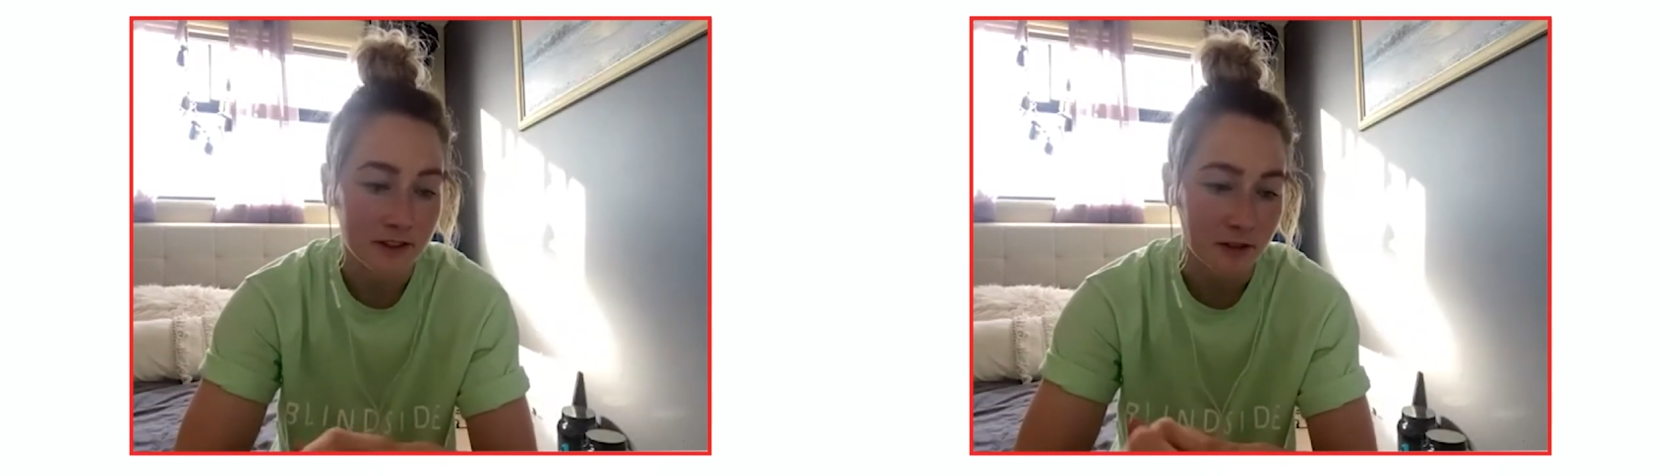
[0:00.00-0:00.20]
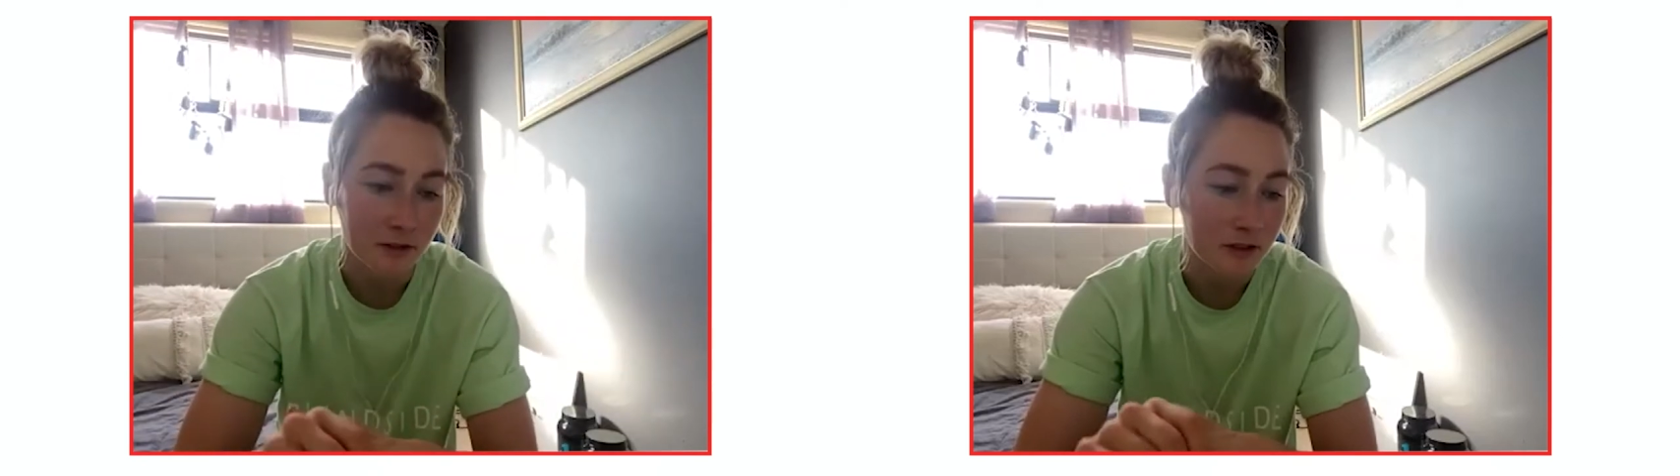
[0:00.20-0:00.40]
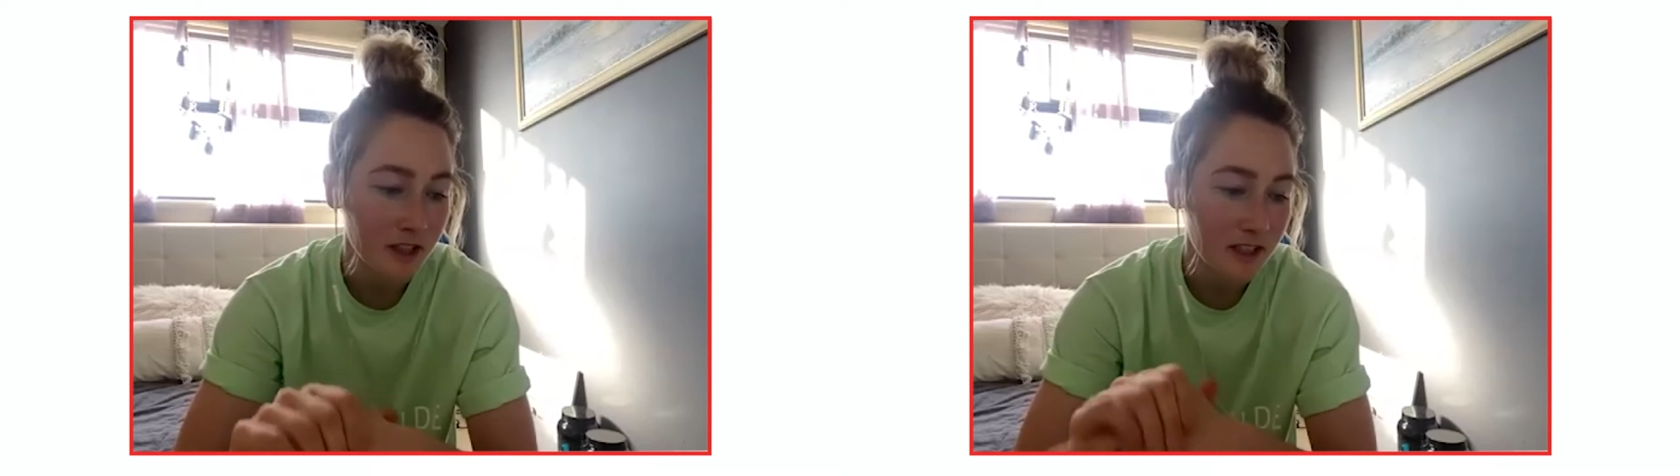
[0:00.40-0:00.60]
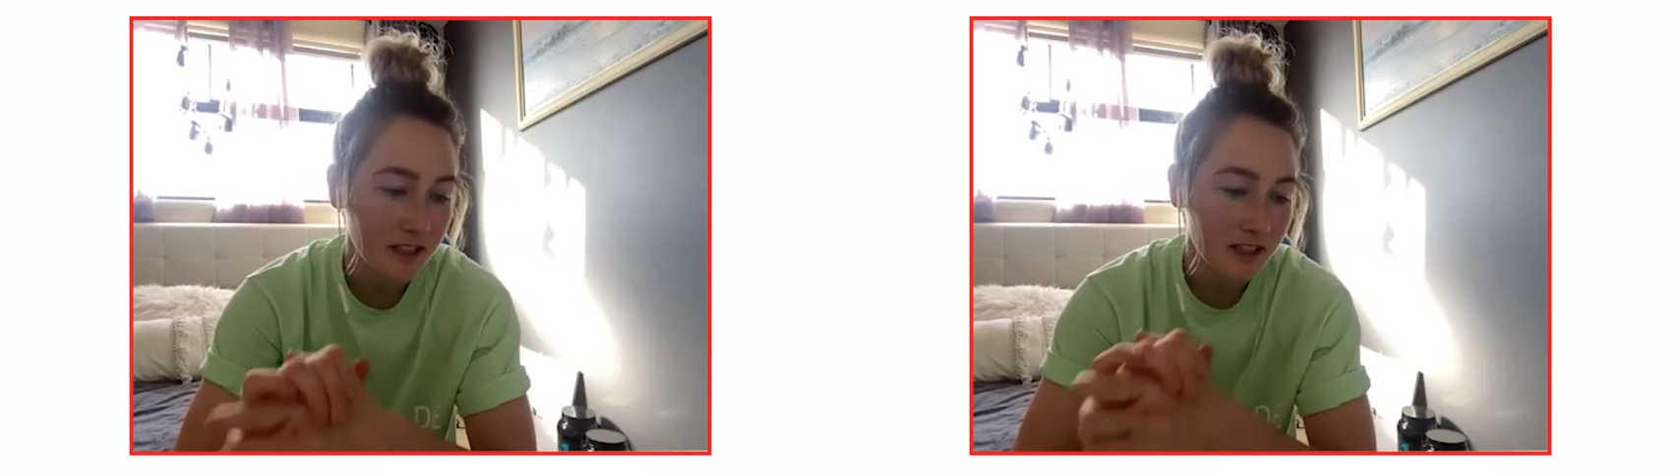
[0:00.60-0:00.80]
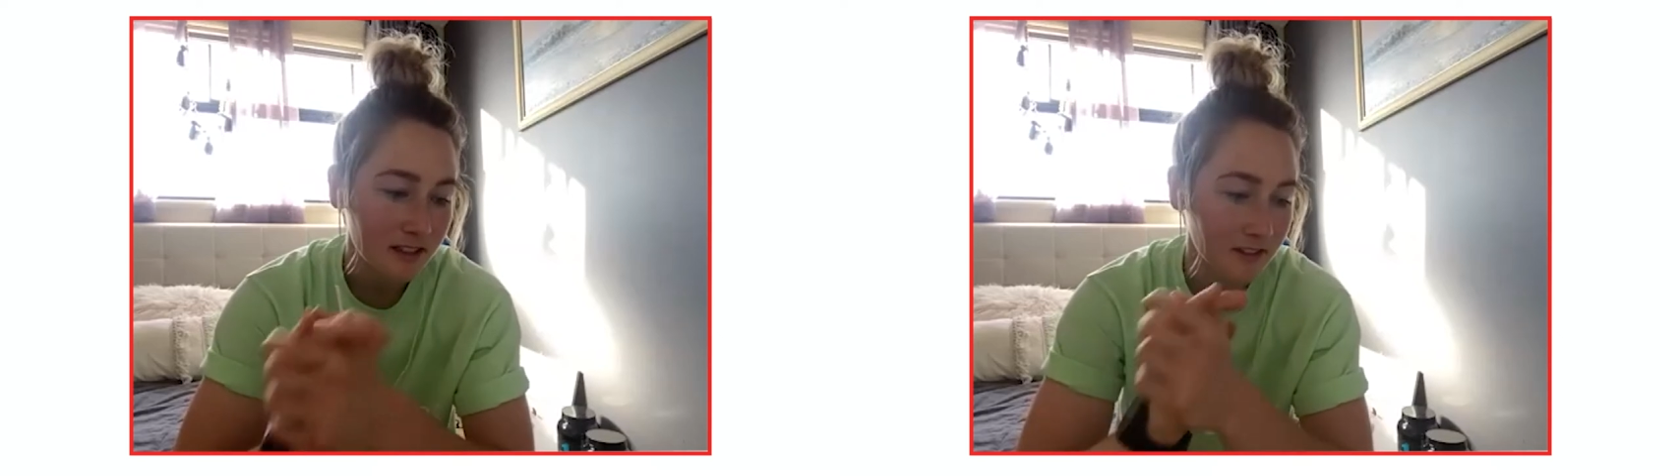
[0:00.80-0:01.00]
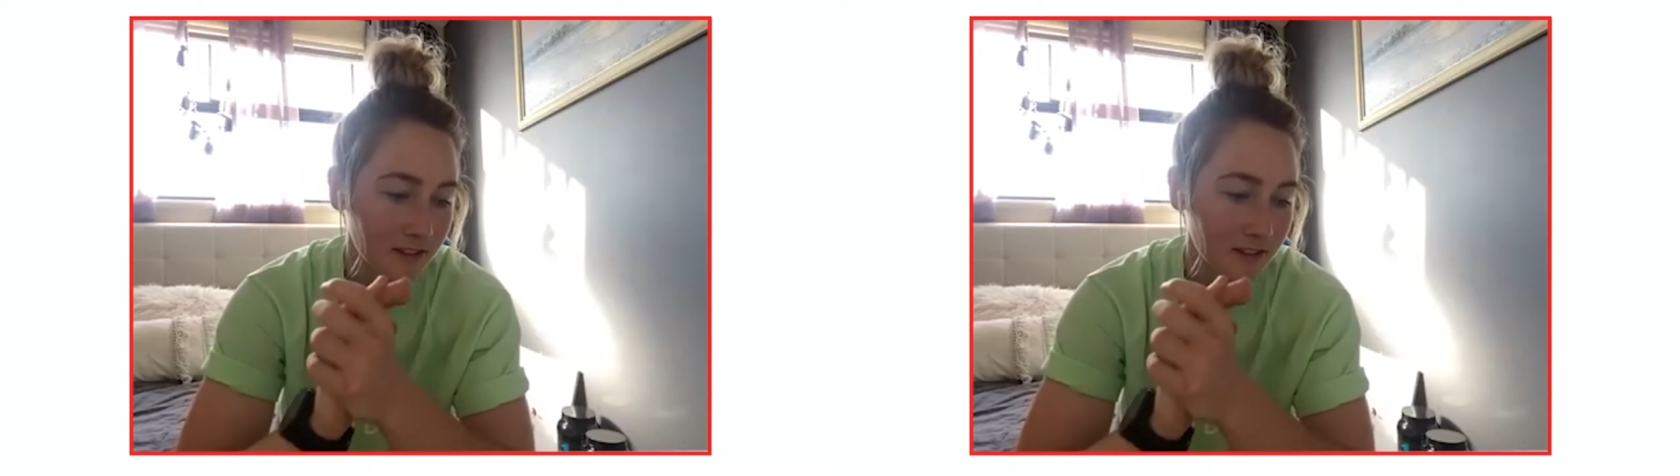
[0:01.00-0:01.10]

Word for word: So like